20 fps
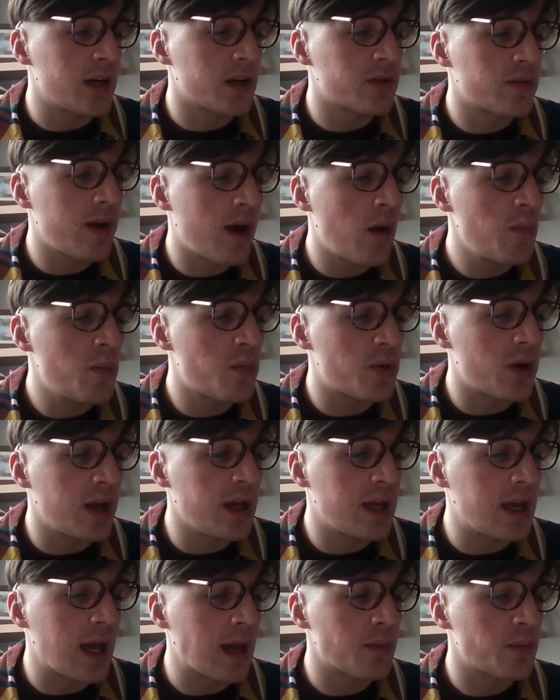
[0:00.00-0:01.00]

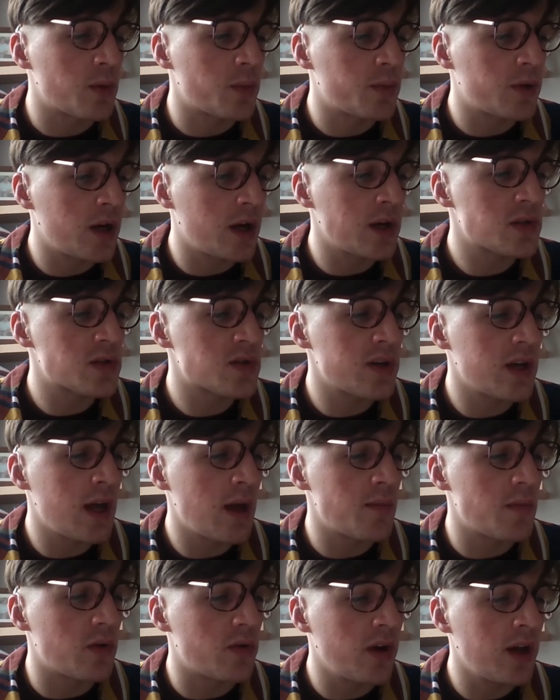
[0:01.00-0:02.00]
groundbreaking proprietary
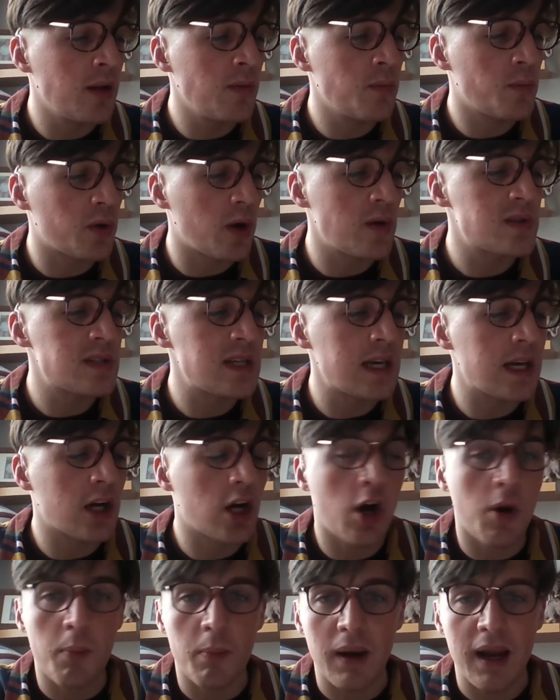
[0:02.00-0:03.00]
marine protein
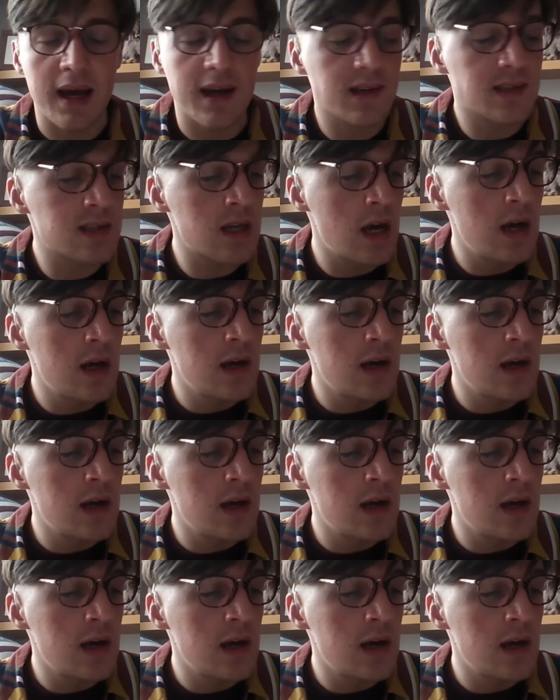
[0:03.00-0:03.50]
complex.